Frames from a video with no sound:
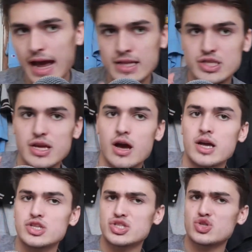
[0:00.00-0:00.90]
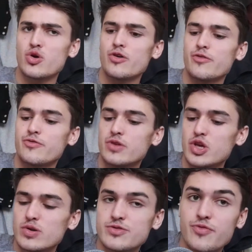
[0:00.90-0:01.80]
and I sort of
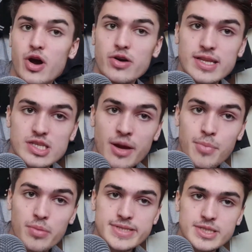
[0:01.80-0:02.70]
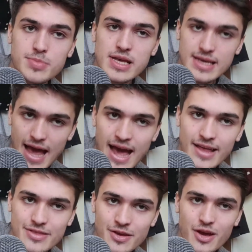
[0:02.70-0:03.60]
go as far in as I possibly
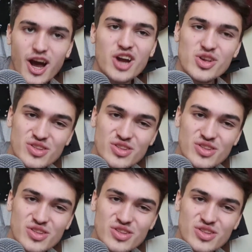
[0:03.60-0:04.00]
can. I